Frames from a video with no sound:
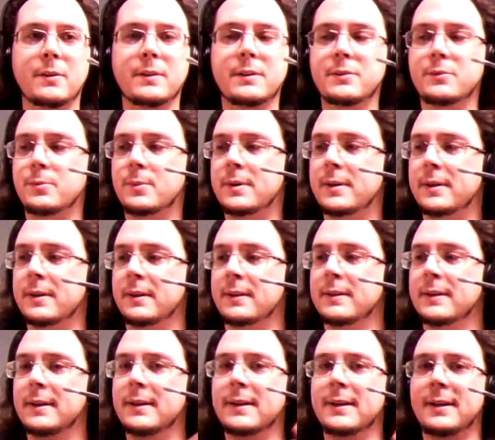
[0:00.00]
You know, that's why
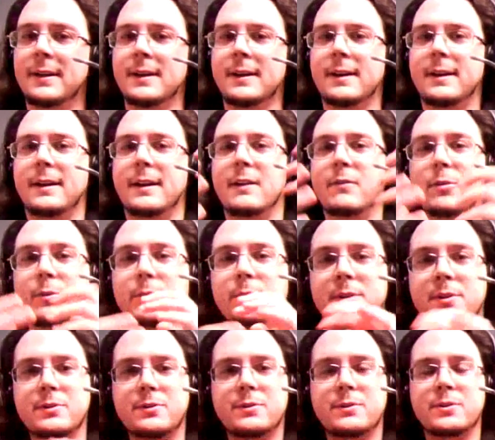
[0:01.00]

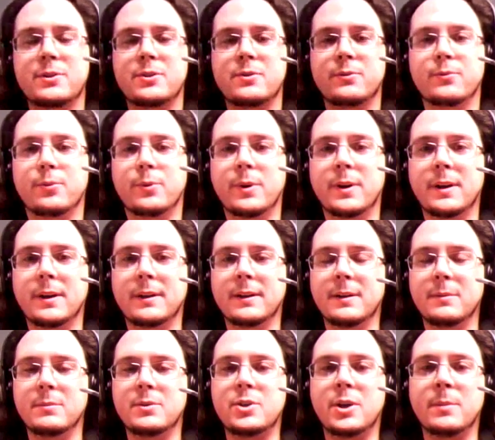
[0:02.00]
everyone is running
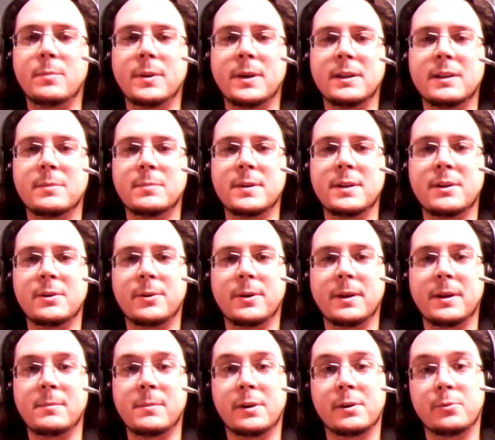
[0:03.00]
and chomping at the bit in order
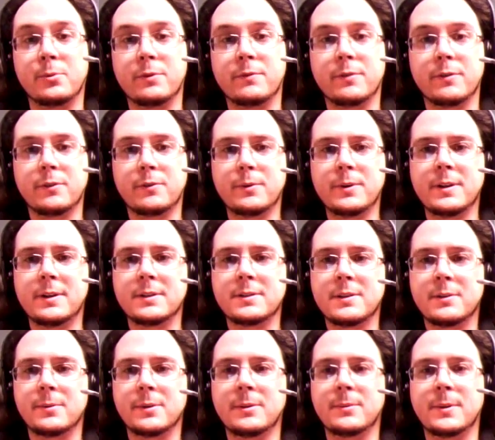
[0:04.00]
to get Modern Warfare three,
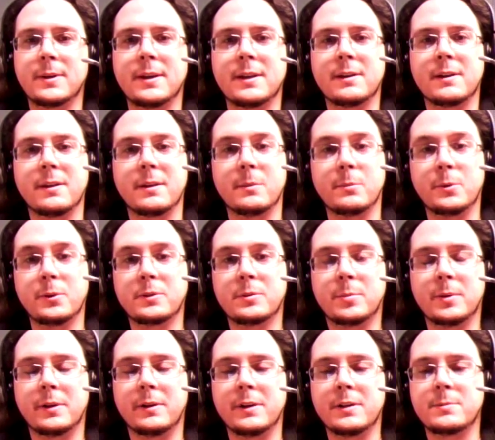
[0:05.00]
because they really want to get into that
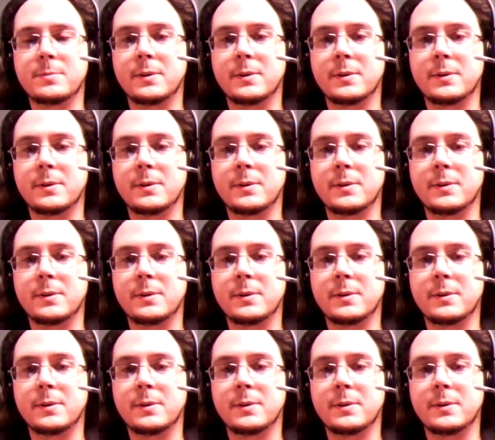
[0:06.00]
multiplayer